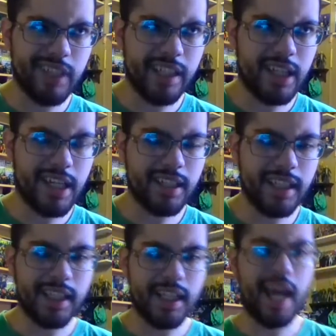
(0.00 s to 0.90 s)
kind of
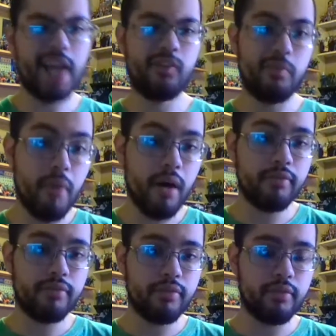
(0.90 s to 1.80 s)
like the last
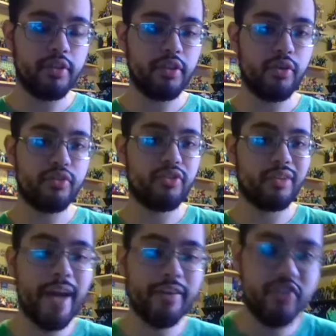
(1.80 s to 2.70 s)
month, it's your
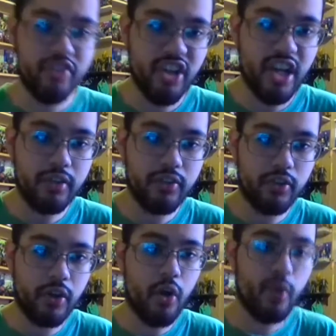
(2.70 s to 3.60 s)
last chance
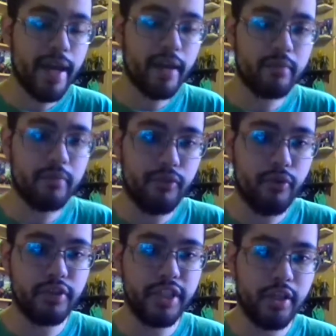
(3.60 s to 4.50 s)
to go get them
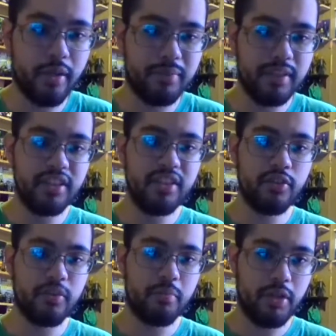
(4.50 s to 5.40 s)
before they completely
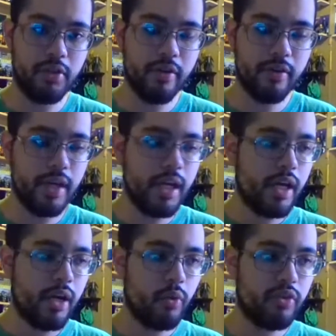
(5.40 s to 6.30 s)
disappear,
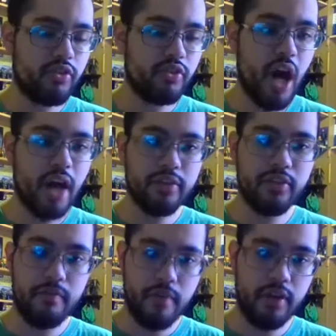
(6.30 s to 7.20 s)
which is
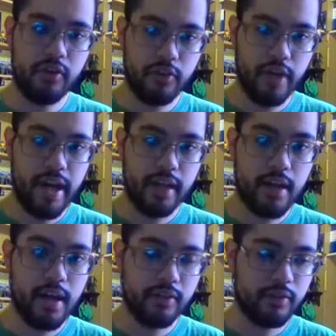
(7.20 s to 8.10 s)
honestly very sad
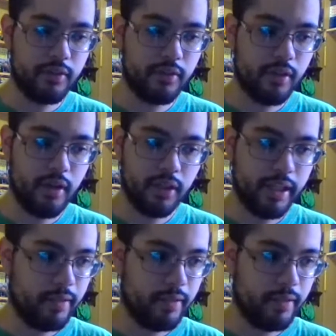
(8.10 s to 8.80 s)
on it, you know,